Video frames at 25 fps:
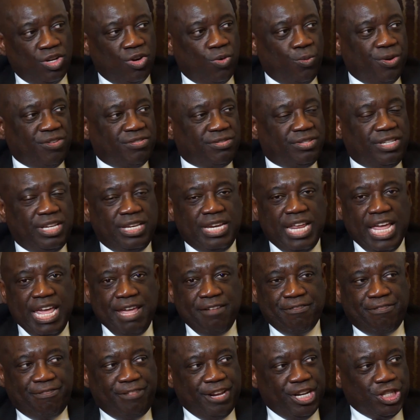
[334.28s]
We've seen
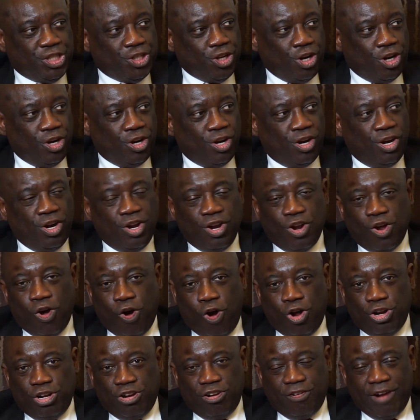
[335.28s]
inflation
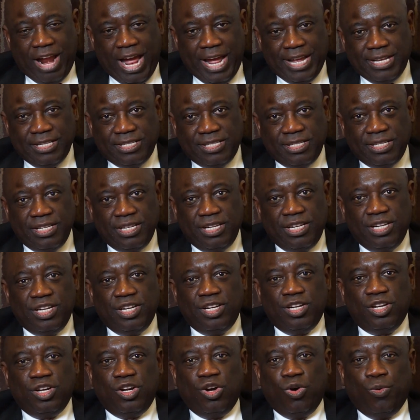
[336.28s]
on the rise.
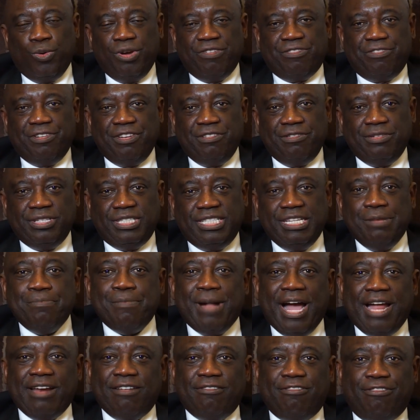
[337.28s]
We've seen
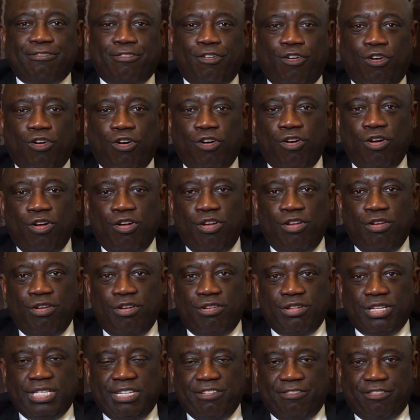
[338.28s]
demand for
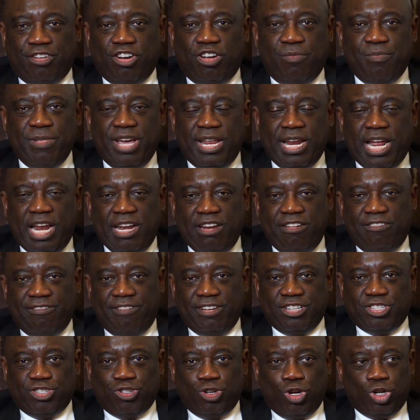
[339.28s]
development and
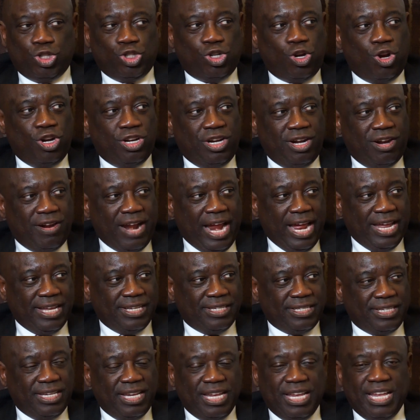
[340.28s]
infrastructure on the
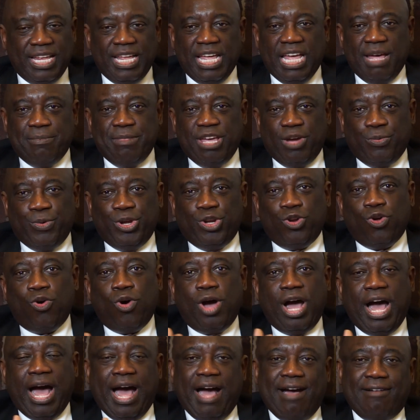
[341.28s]
rise, but we
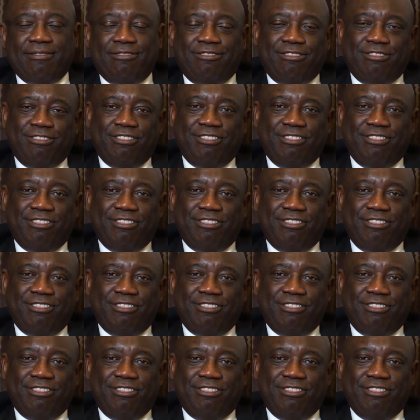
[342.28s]
don't have